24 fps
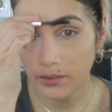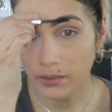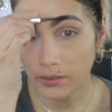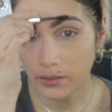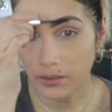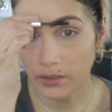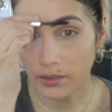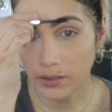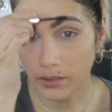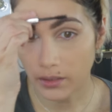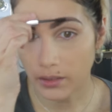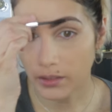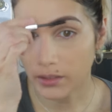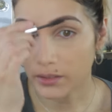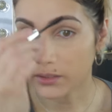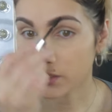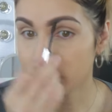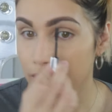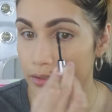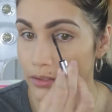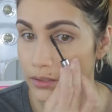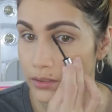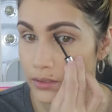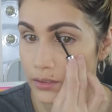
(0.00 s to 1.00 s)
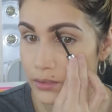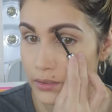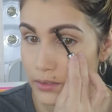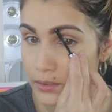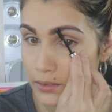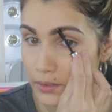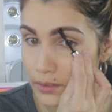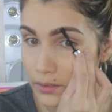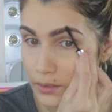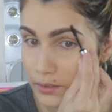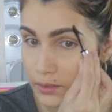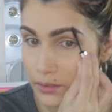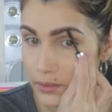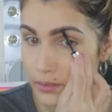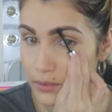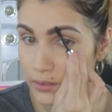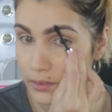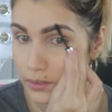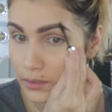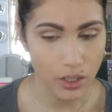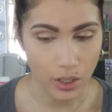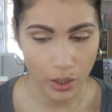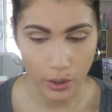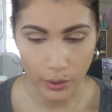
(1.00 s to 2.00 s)
Oh gosh.
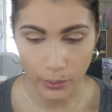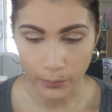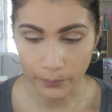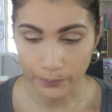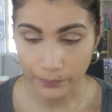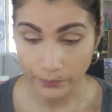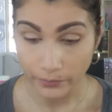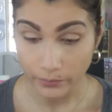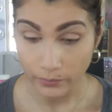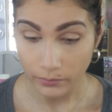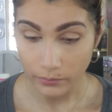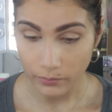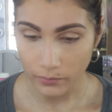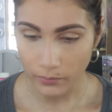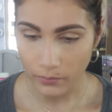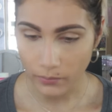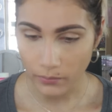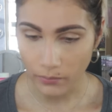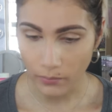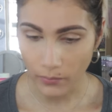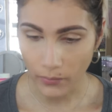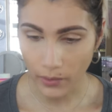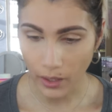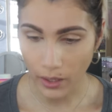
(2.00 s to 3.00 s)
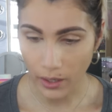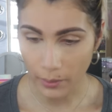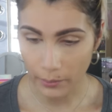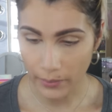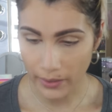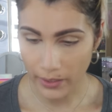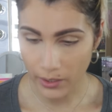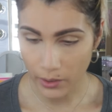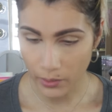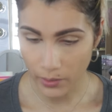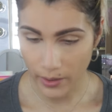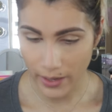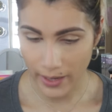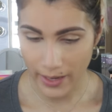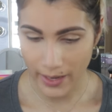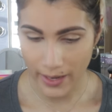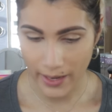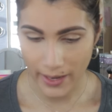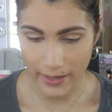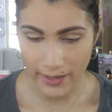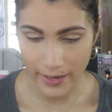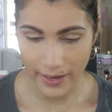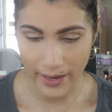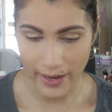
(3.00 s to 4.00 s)
So I'm gonna go
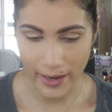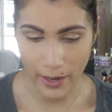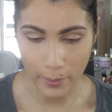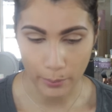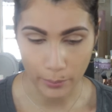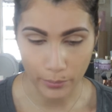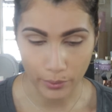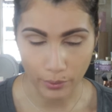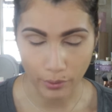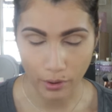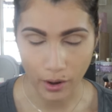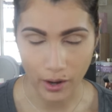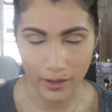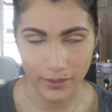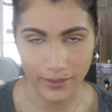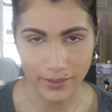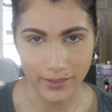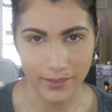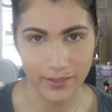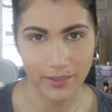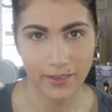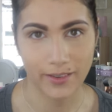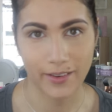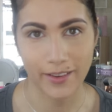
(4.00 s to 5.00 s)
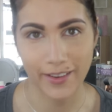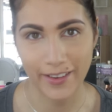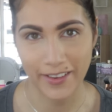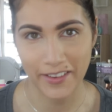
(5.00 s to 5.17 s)
ahead and bronze.